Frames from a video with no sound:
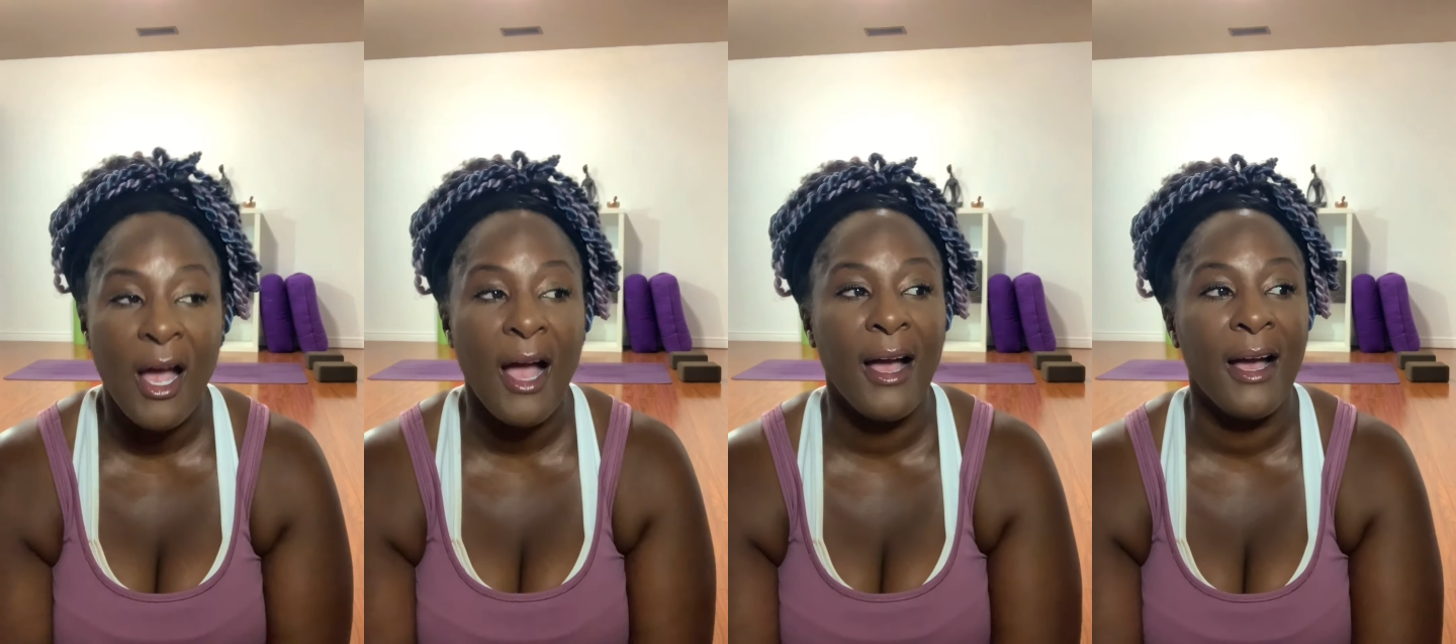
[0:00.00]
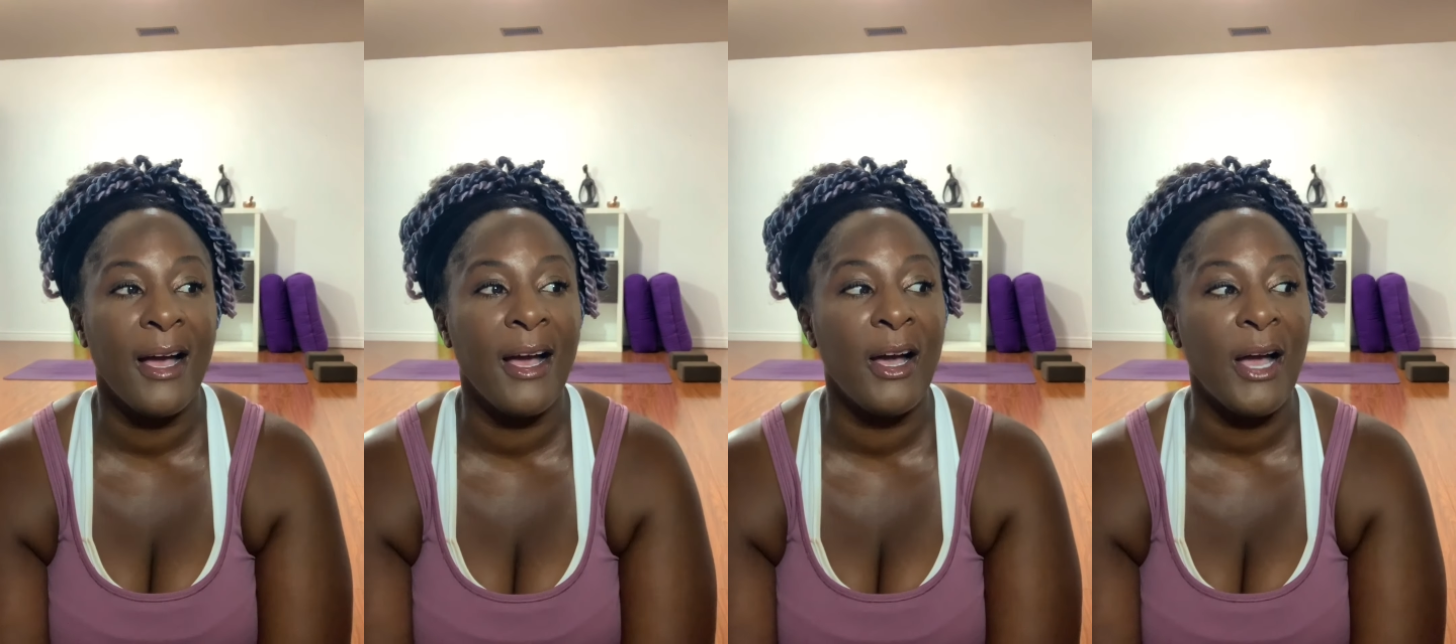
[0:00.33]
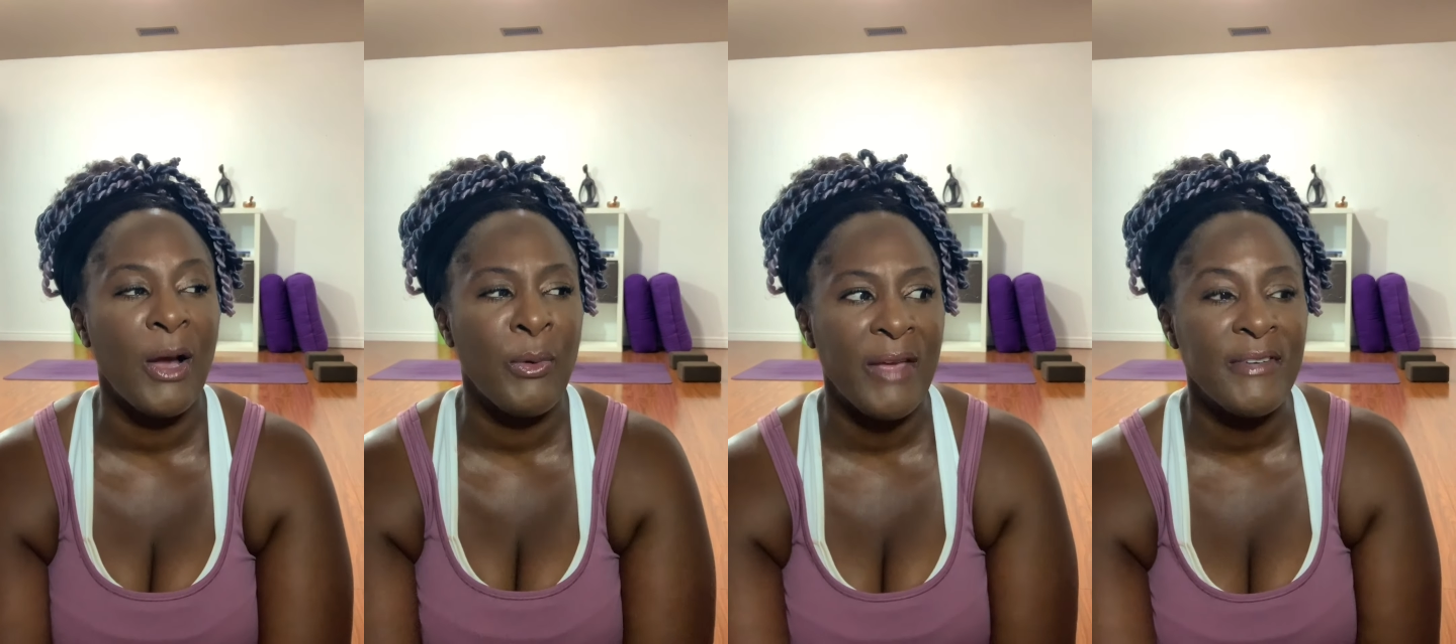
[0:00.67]
Uh,
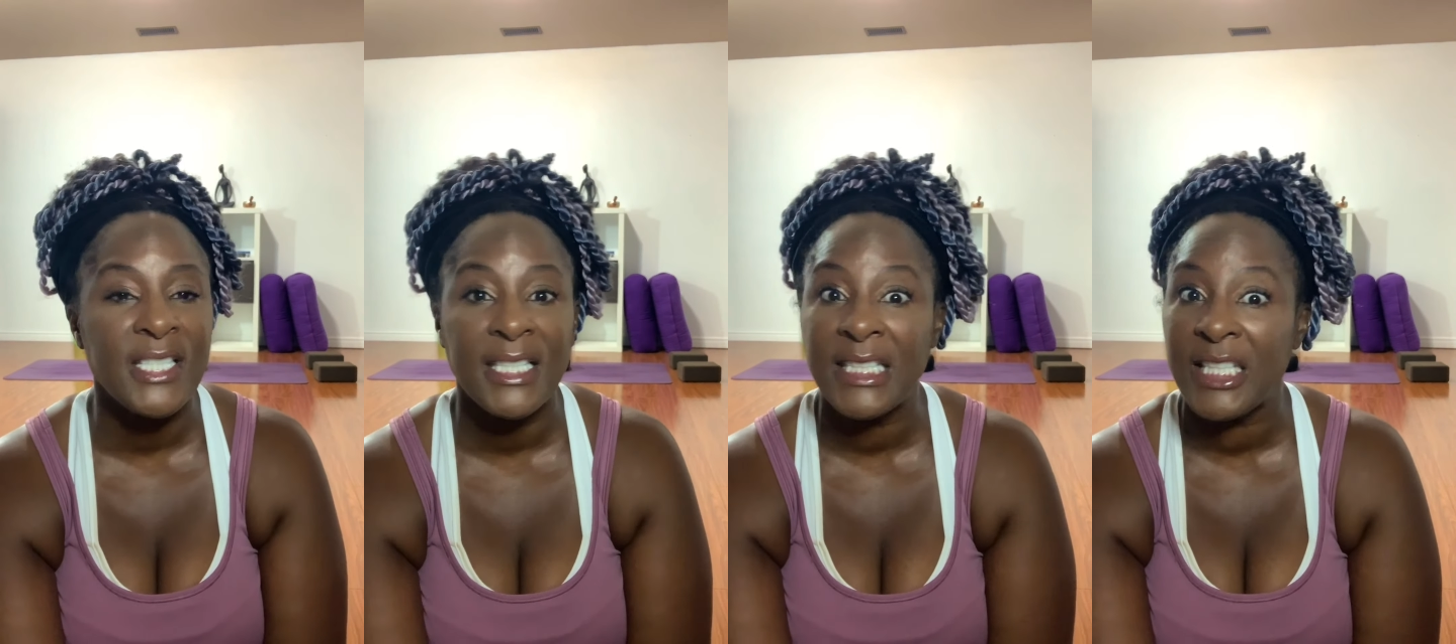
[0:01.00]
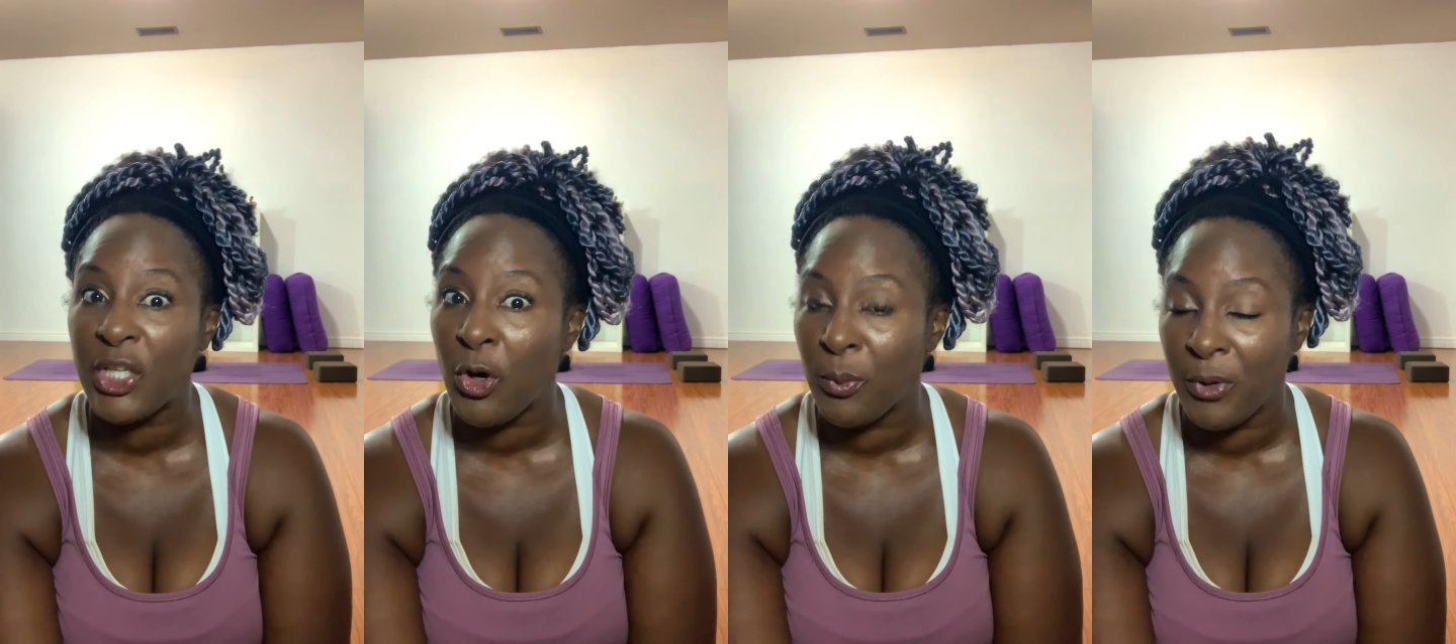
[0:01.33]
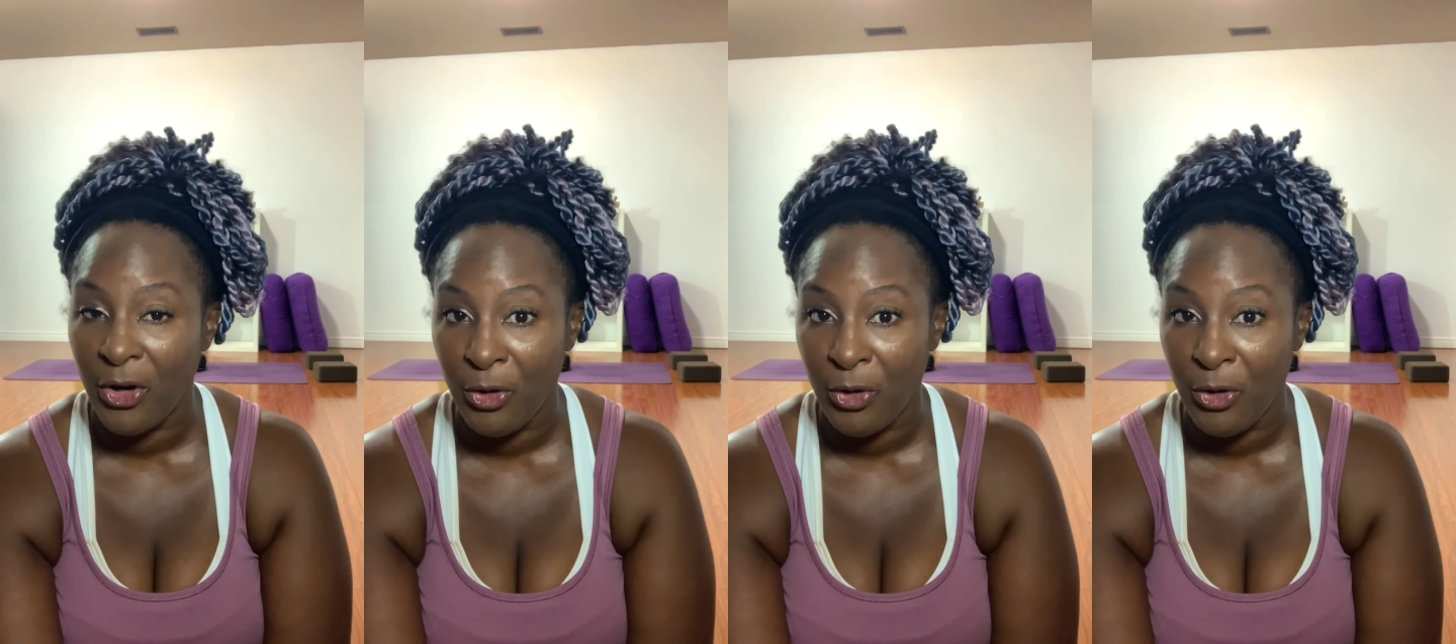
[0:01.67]
we haven't done any cobra